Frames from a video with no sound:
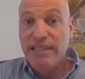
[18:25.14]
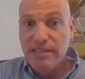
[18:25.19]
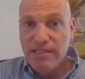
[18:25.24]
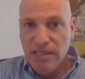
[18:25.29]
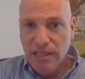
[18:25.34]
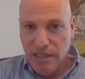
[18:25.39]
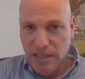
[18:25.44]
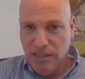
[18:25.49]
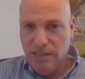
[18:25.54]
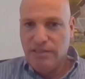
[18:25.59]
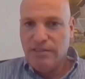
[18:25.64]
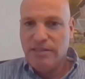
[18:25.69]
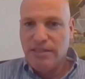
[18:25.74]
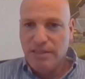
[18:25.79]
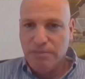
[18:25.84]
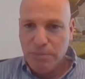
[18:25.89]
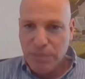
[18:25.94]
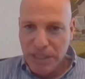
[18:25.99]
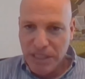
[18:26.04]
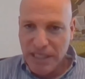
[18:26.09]
easily it
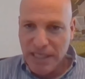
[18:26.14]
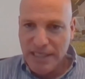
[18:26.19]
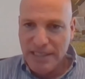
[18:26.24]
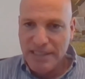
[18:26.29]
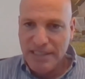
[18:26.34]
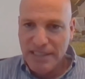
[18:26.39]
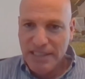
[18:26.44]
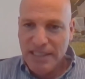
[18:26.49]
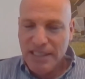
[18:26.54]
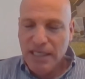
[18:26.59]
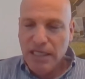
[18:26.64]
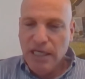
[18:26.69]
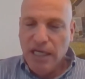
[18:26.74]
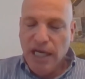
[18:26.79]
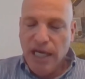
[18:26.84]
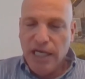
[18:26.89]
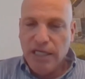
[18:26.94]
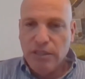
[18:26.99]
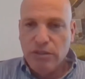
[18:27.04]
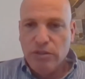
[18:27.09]
can be done,
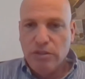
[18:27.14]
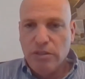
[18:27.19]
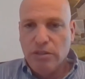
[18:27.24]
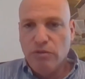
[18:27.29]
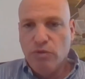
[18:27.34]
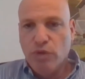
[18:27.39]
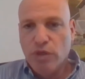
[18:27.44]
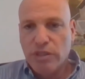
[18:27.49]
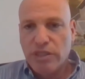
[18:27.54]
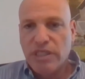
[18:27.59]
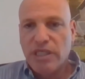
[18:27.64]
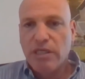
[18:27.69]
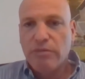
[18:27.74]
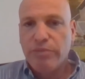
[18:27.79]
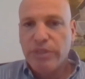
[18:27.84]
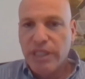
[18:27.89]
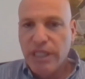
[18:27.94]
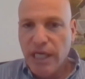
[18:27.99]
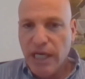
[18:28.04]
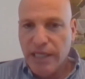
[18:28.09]
and what
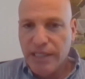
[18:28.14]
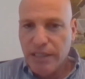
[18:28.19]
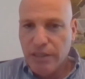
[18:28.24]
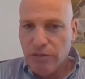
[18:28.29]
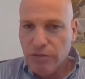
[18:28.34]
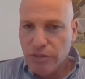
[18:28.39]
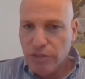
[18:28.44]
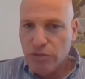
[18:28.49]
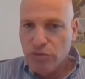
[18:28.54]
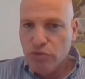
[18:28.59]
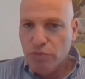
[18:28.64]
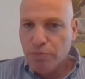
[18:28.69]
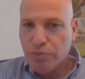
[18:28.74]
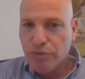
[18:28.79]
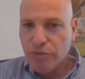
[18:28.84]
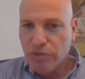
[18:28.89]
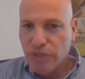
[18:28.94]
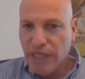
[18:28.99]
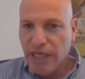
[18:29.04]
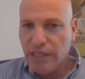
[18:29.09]
can be done in order to
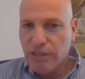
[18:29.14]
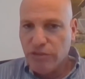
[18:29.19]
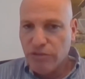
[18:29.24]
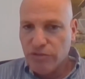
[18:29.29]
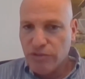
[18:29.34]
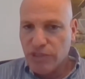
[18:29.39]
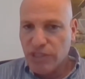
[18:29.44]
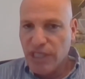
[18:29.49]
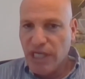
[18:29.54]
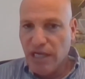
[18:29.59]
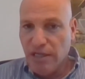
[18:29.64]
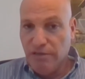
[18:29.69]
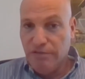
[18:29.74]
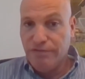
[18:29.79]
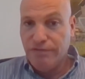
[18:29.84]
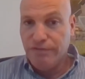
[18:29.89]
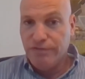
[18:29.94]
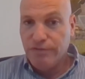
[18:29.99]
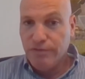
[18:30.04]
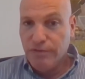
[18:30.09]
protect yourself,